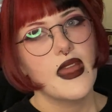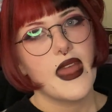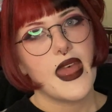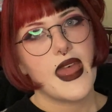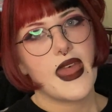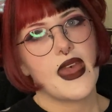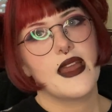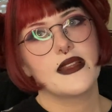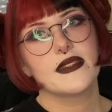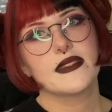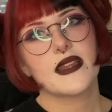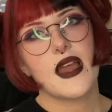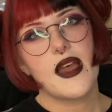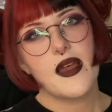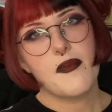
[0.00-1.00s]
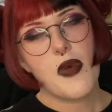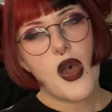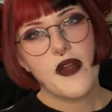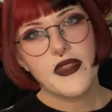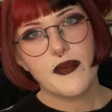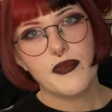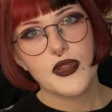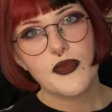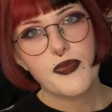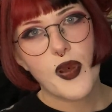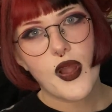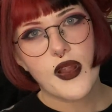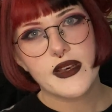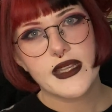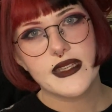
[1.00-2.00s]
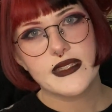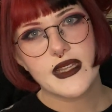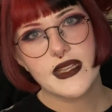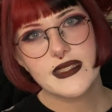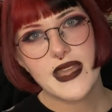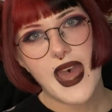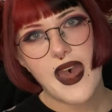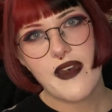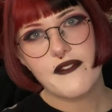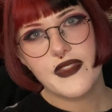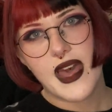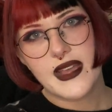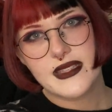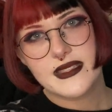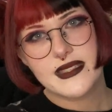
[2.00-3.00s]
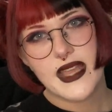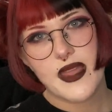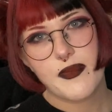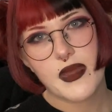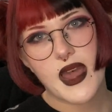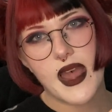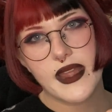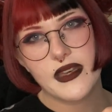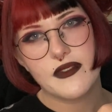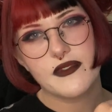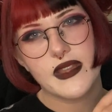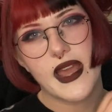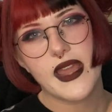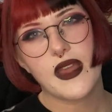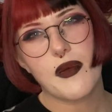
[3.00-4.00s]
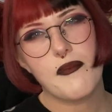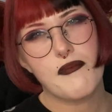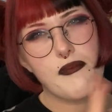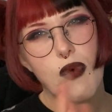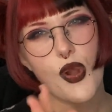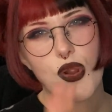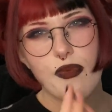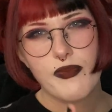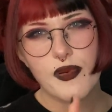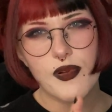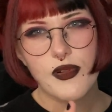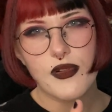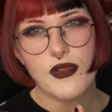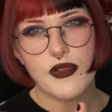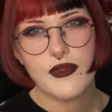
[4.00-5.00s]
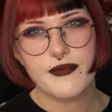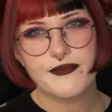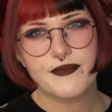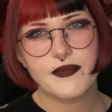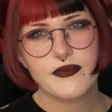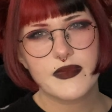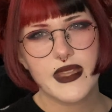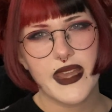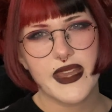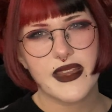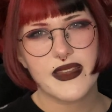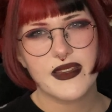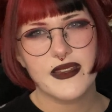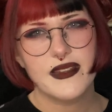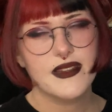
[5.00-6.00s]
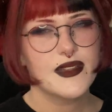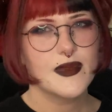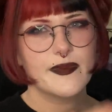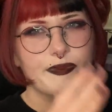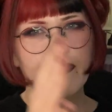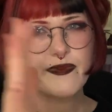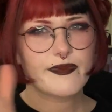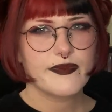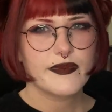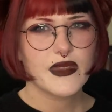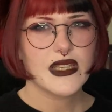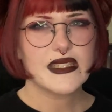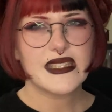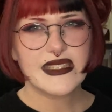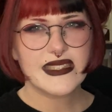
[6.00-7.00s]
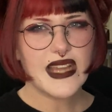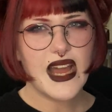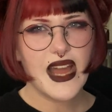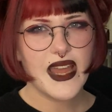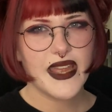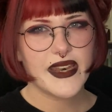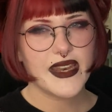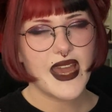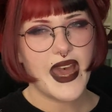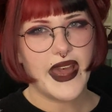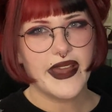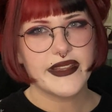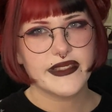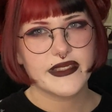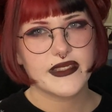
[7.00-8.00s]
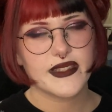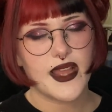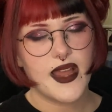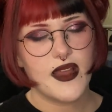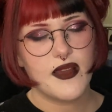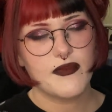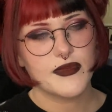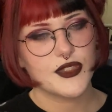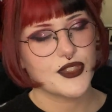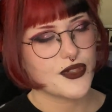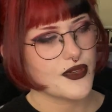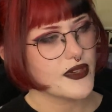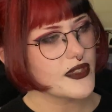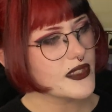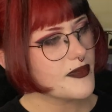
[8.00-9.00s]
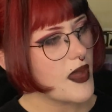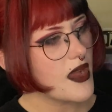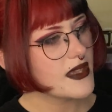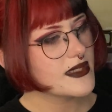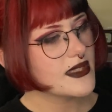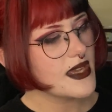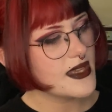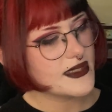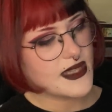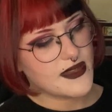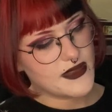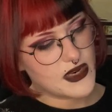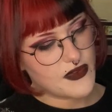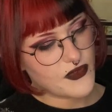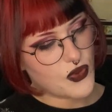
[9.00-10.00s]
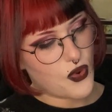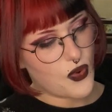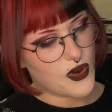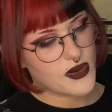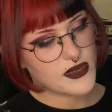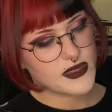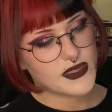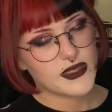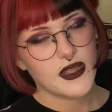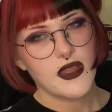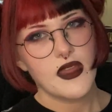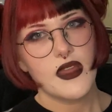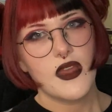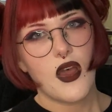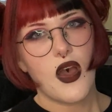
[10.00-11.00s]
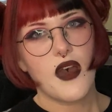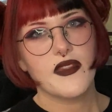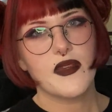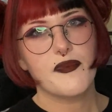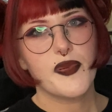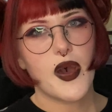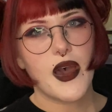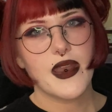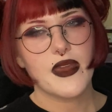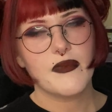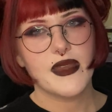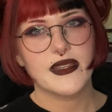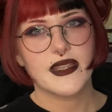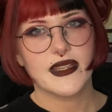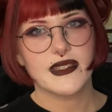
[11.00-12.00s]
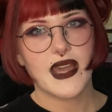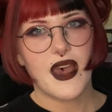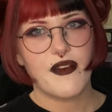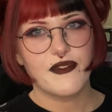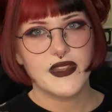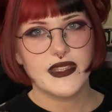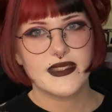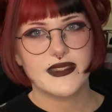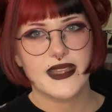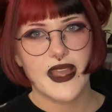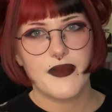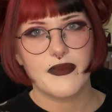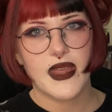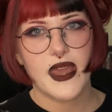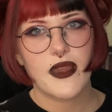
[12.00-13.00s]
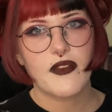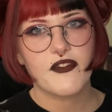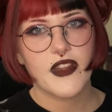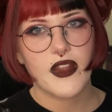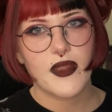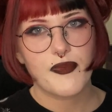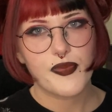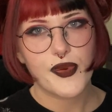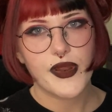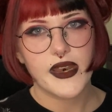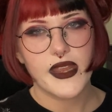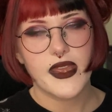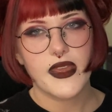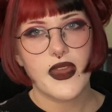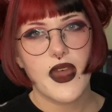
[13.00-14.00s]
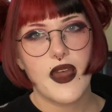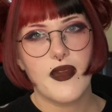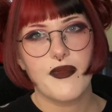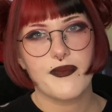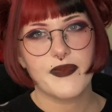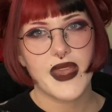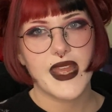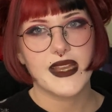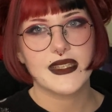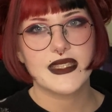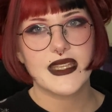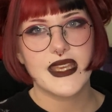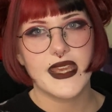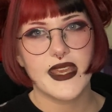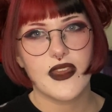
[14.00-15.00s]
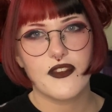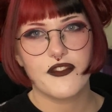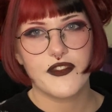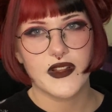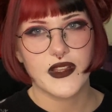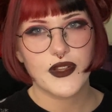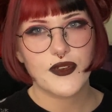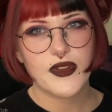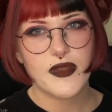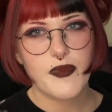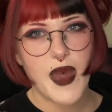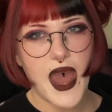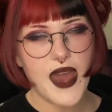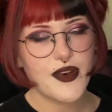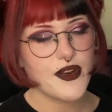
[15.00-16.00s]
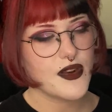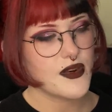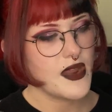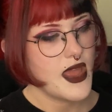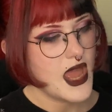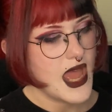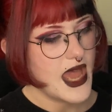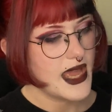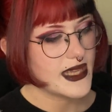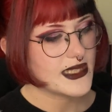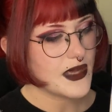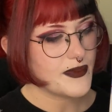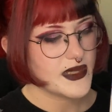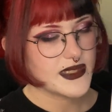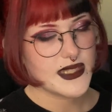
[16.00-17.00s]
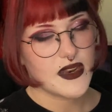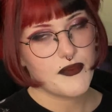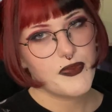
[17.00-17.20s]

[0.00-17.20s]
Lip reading: And on the blue part, it does have that same kind of like marble like design as Juriel's box does. And then of course on the bottom, it does have this same like very pretty antique filigree pattern, except instead of